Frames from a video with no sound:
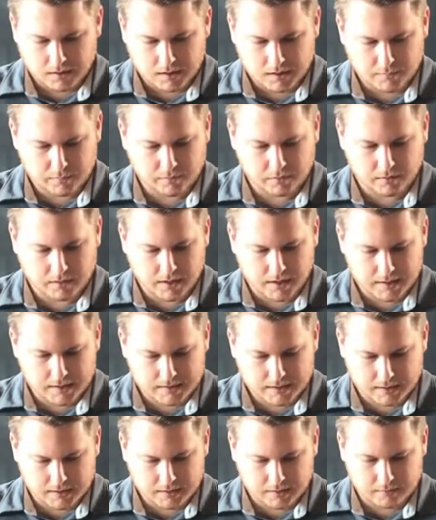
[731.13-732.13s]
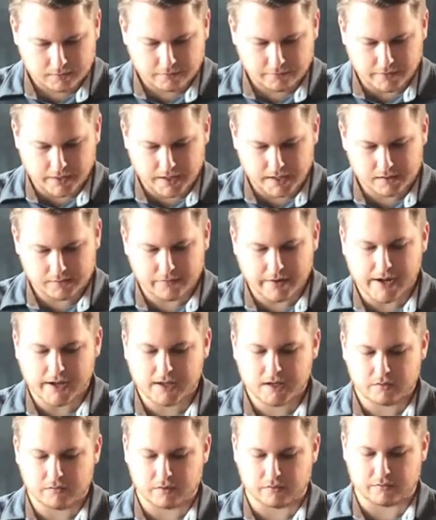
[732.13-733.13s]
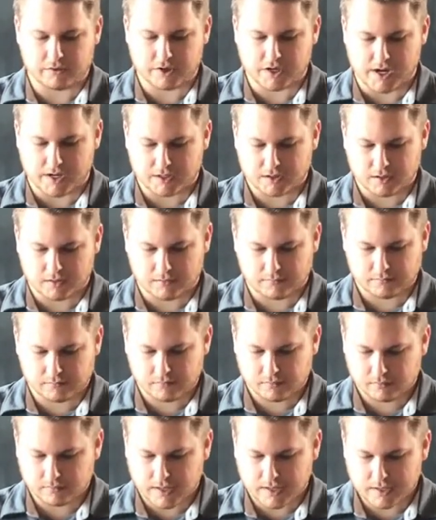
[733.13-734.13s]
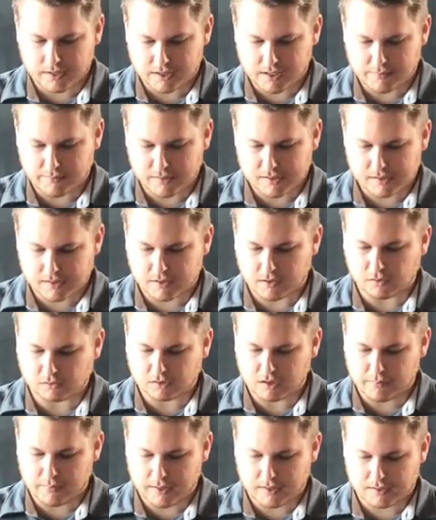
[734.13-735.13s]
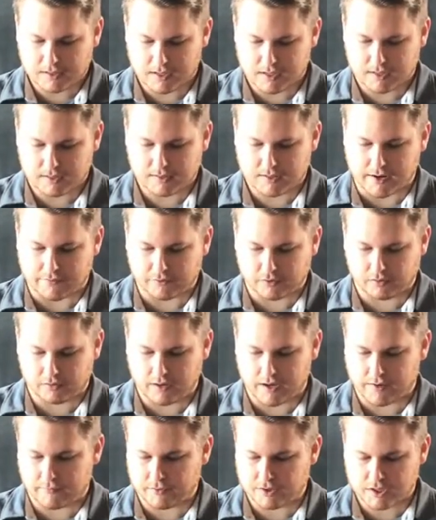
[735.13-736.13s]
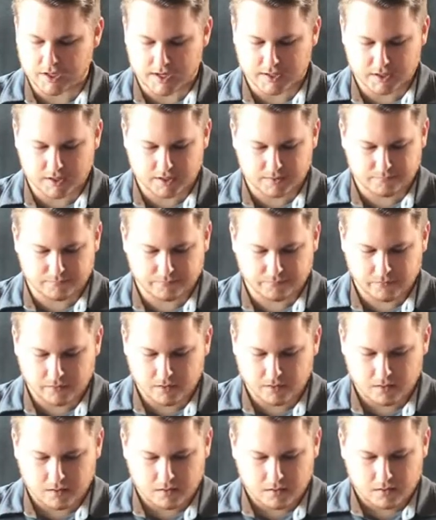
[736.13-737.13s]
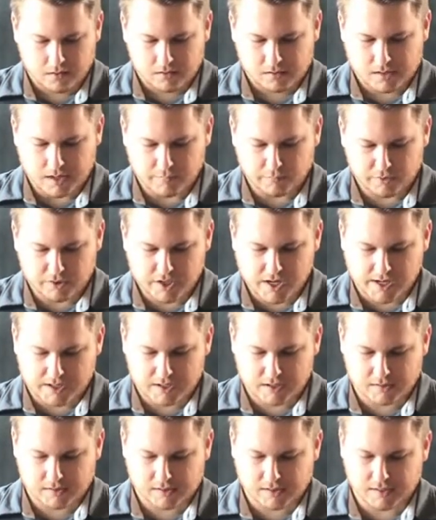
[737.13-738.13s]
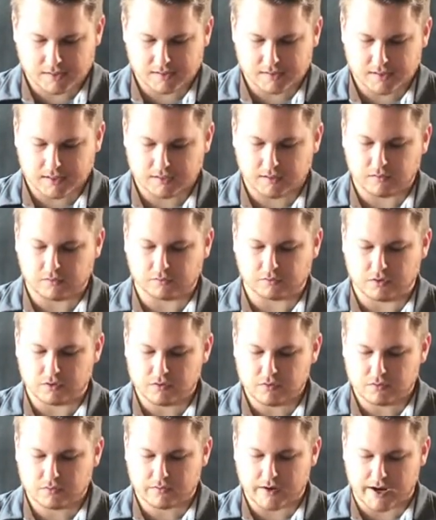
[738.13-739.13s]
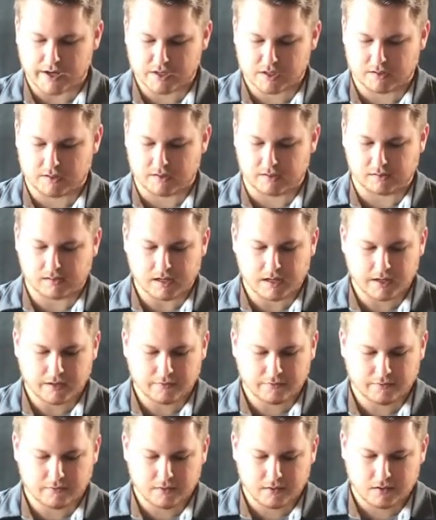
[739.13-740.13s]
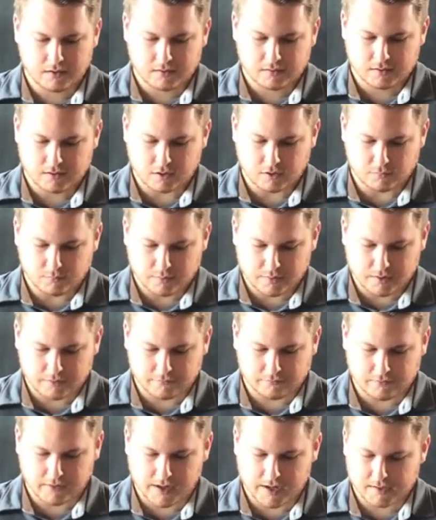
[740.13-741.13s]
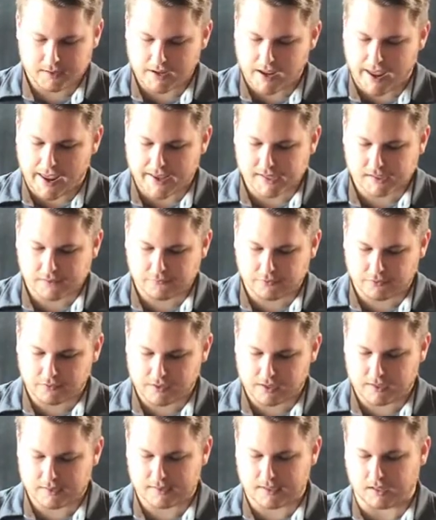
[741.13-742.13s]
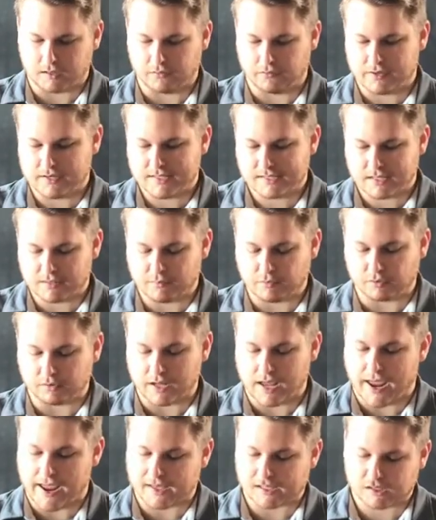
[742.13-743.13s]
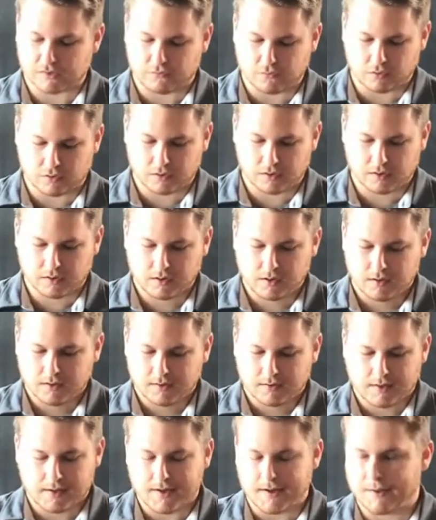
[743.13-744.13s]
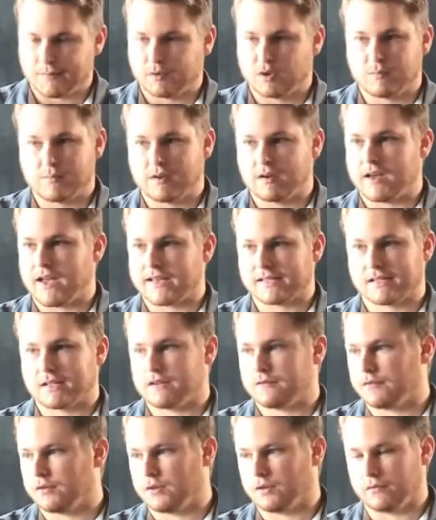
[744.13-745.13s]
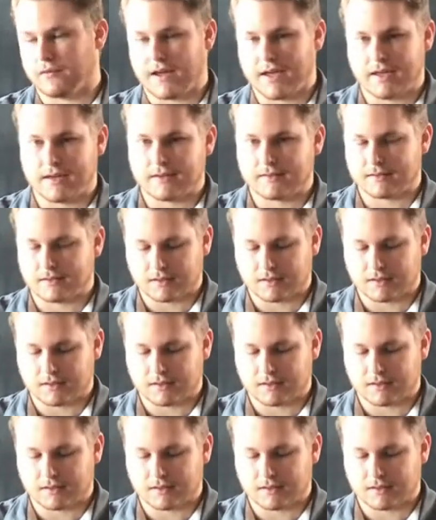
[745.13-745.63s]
Number 18, find value in rejection. Great achievements can only be attained after great rejection. Some rejections can signal new direction in life. Don't be afraid to ask for things that are reasonable to ask for. It could be asking for a raise.